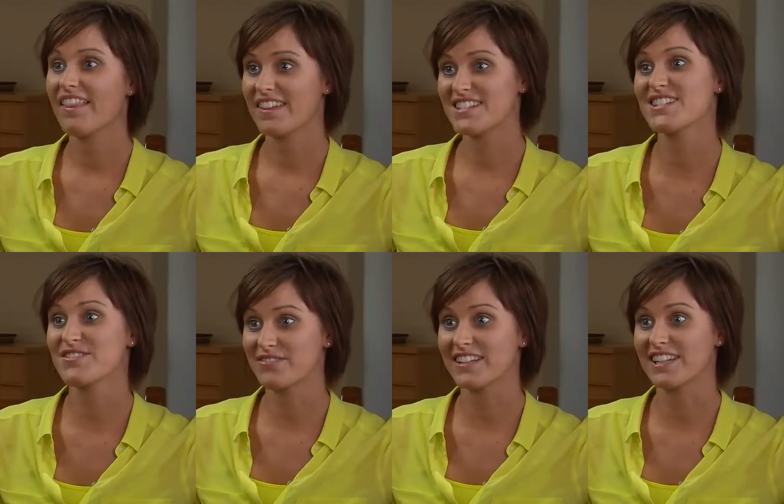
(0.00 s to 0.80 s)
This is
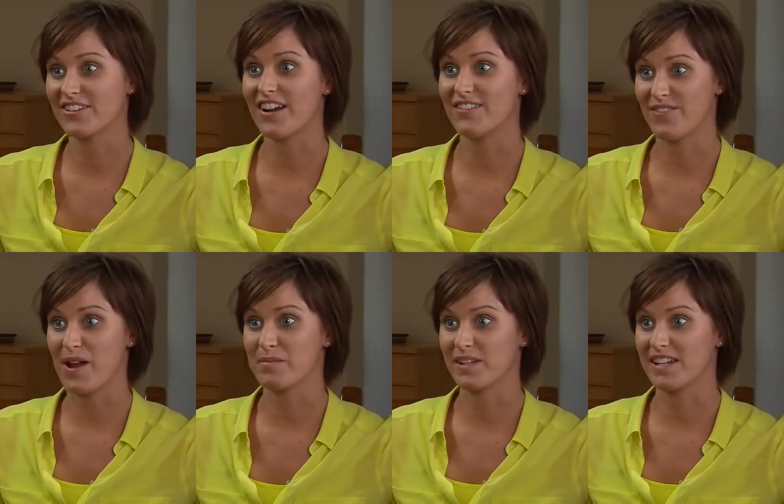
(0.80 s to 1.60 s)
a really great
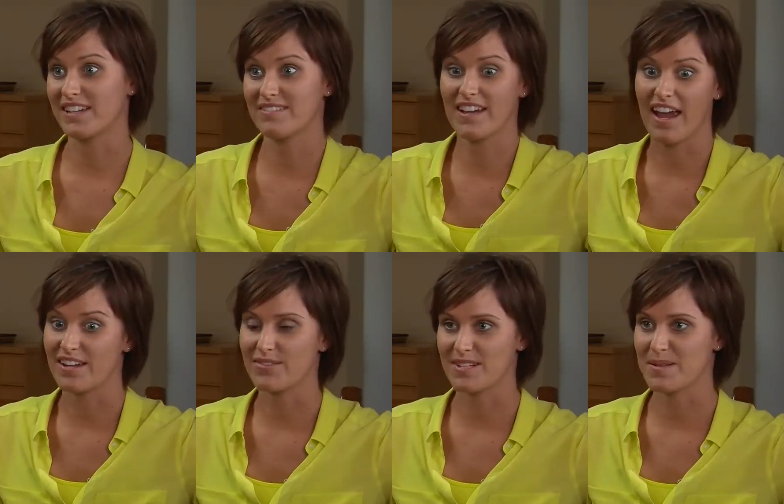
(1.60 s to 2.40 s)
family
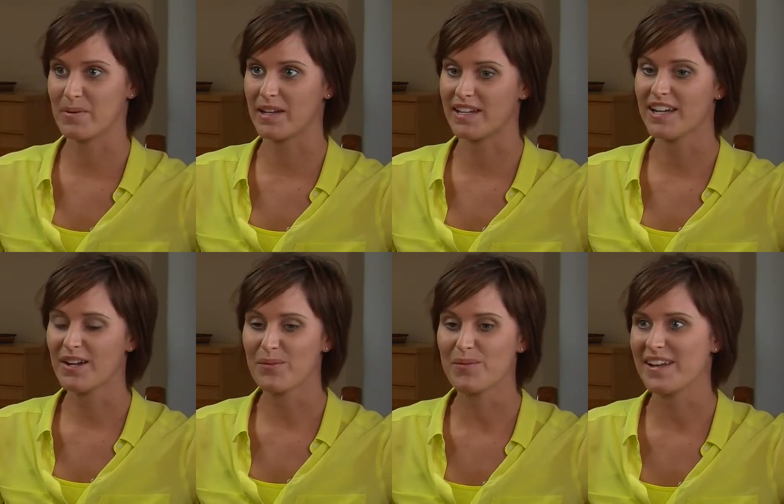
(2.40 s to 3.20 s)
cake recipe.
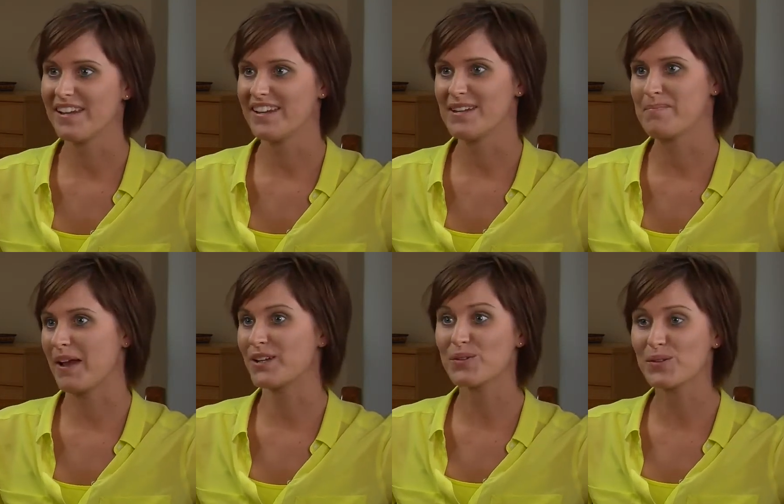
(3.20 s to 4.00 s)
We
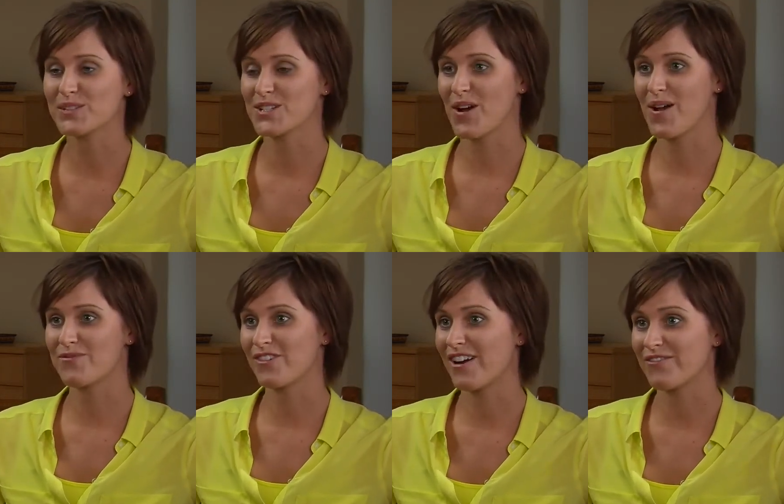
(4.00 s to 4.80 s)
make it all the time
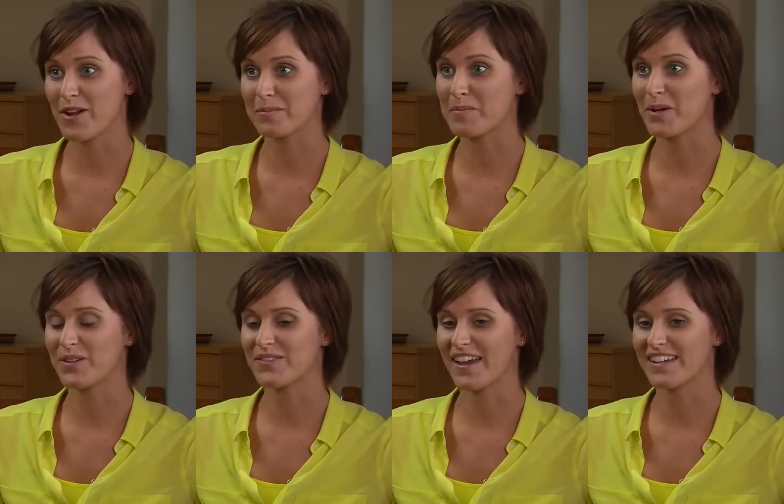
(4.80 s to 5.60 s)
for our family
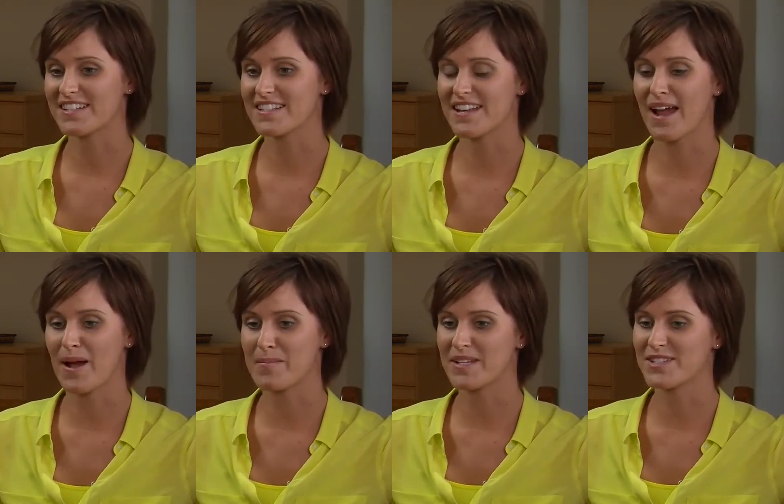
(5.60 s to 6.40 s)
birthdays.
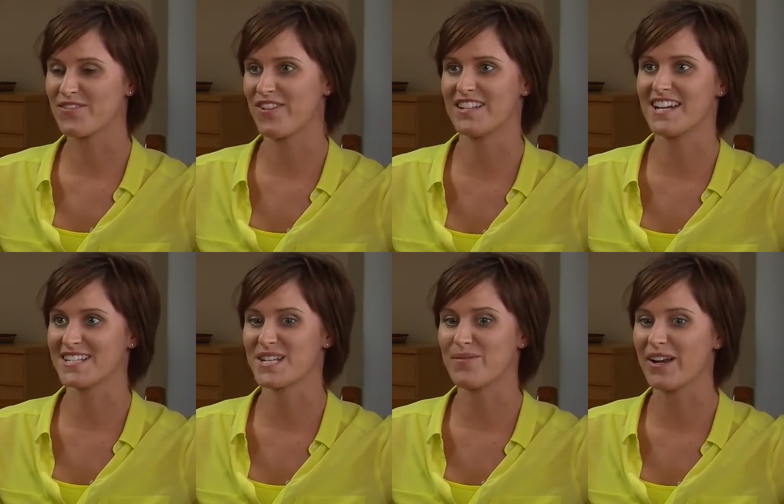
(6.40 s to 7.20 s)
It's a
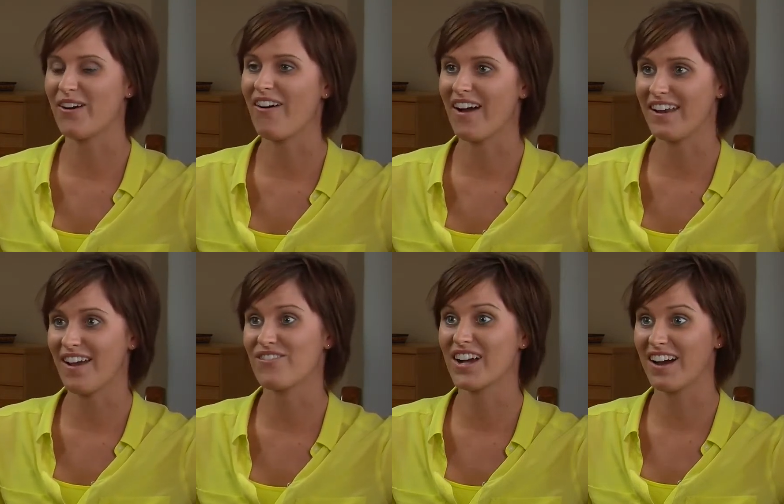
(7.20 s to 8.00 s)
fantastic way to hide
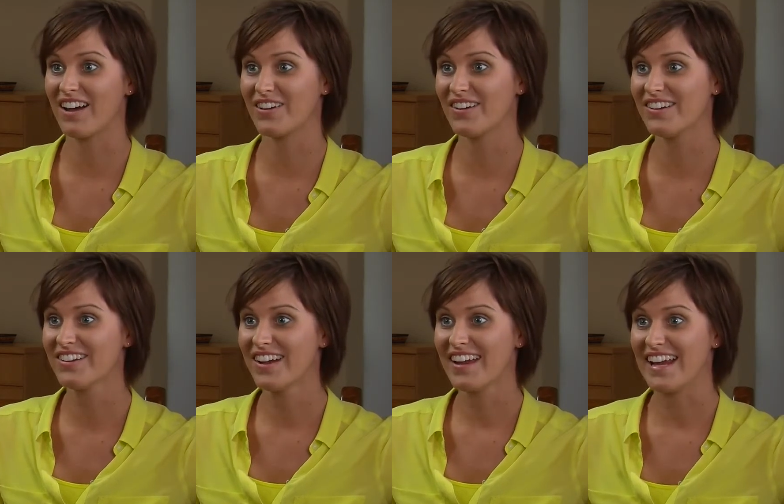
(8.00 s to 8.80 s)
avocado
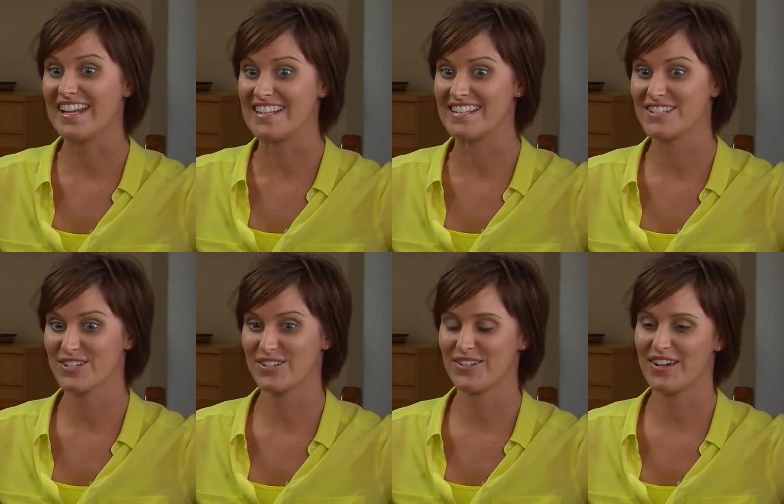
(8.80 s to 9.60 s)

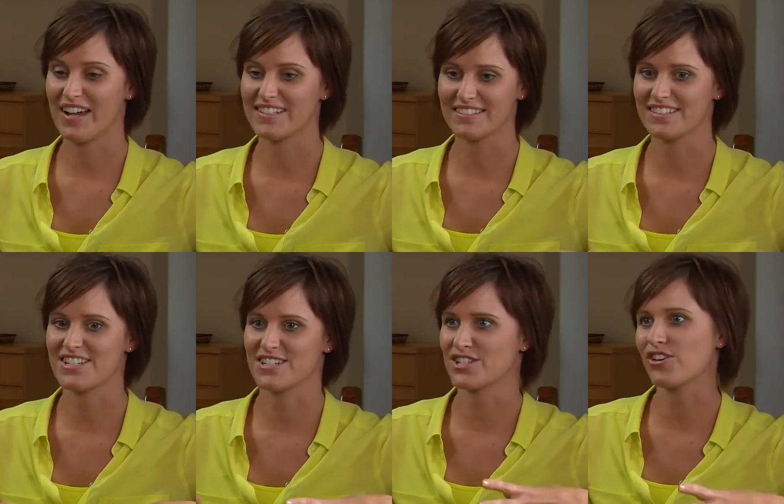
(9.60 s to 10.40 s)
into a
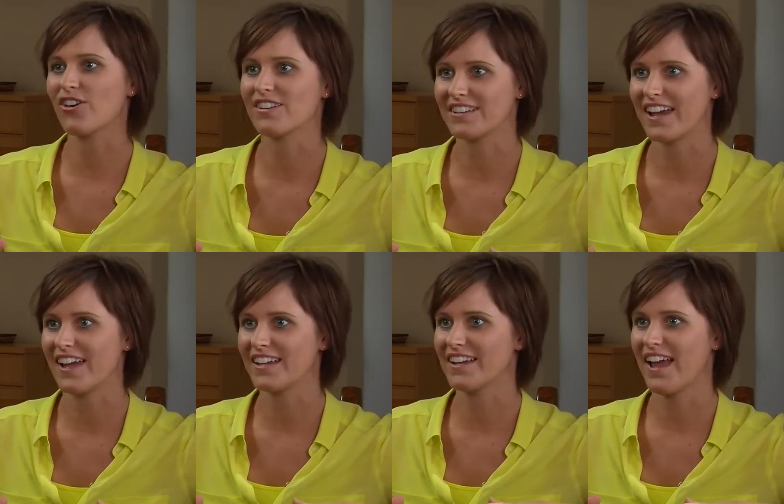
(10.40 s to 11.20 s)
delicious chocolate cake,